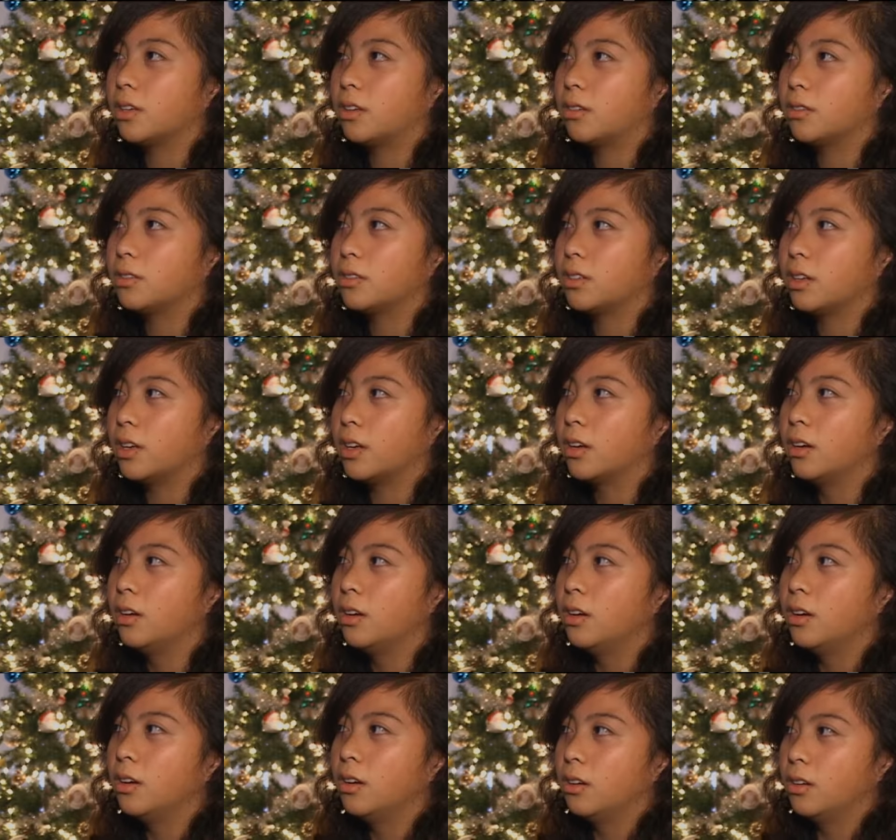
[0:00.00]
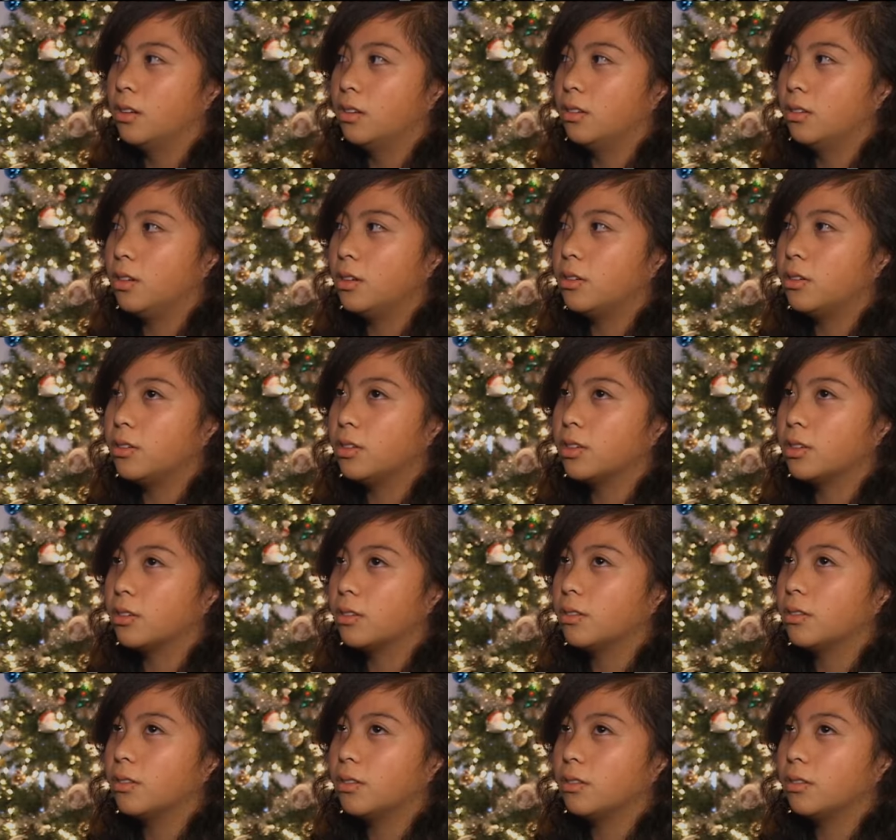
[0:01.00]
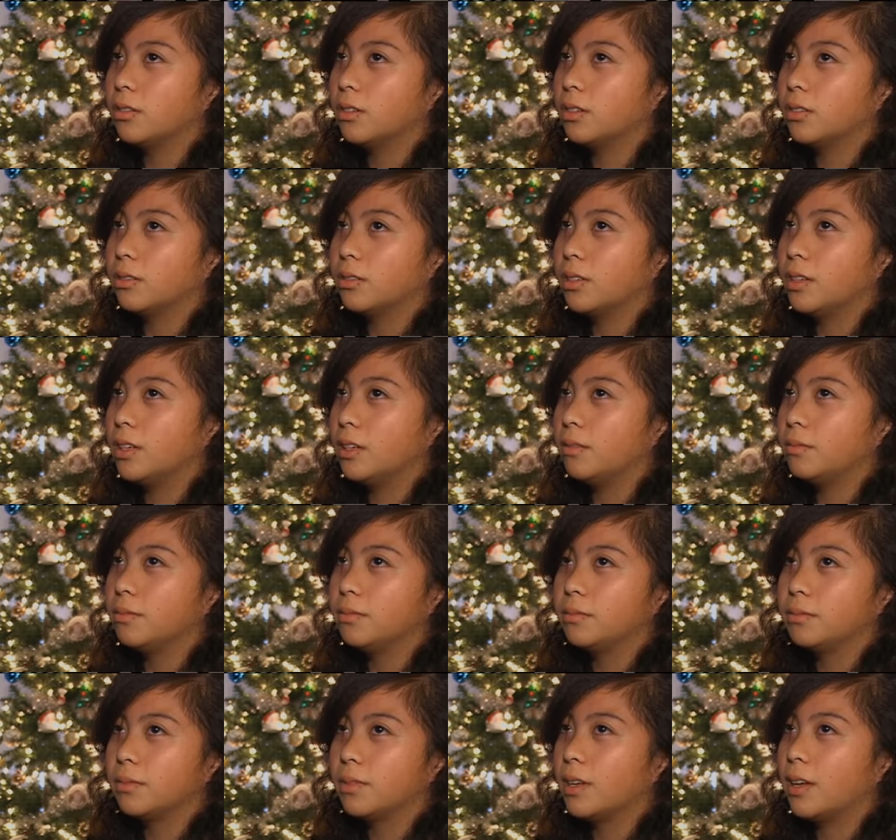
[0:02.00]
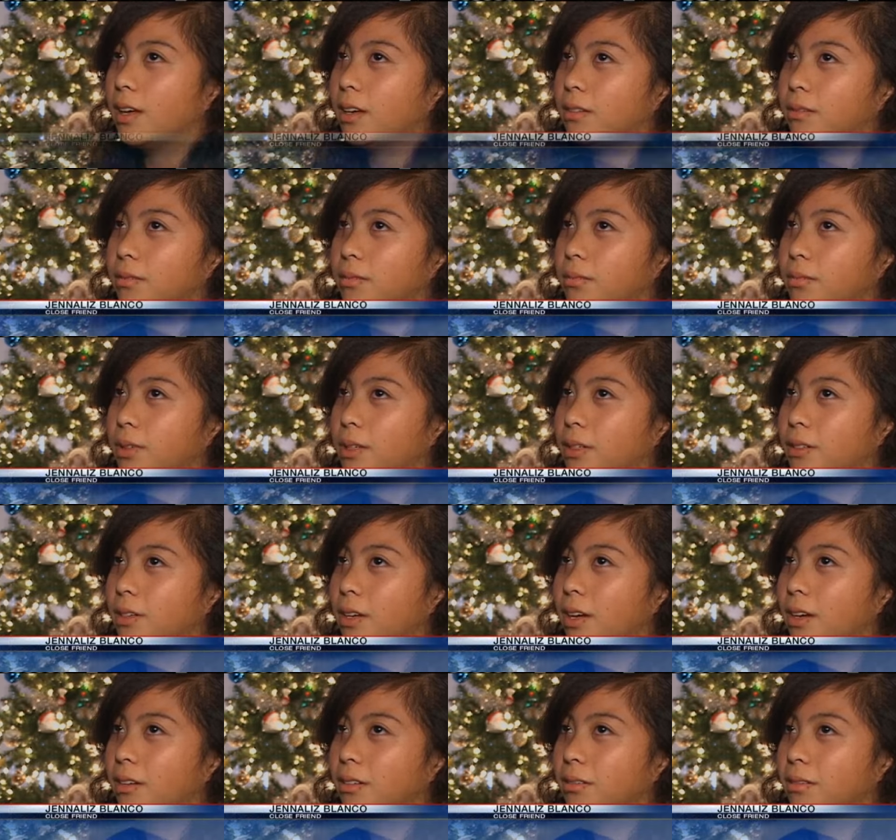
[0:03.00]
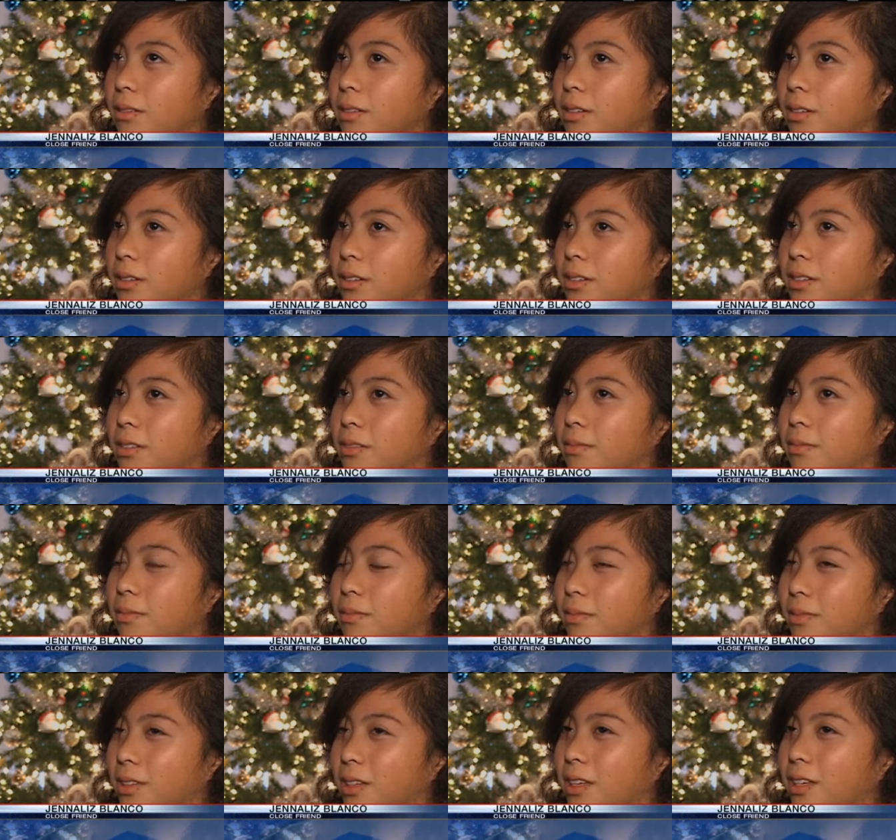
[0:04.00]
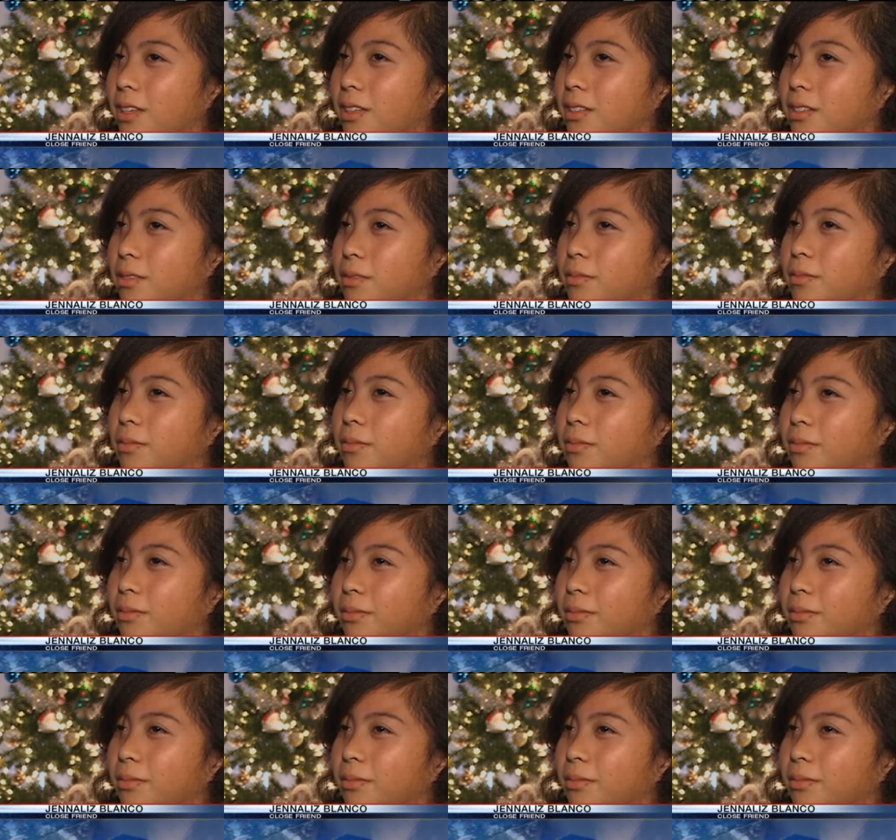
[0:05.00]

I was like, no, he can't be dead because he's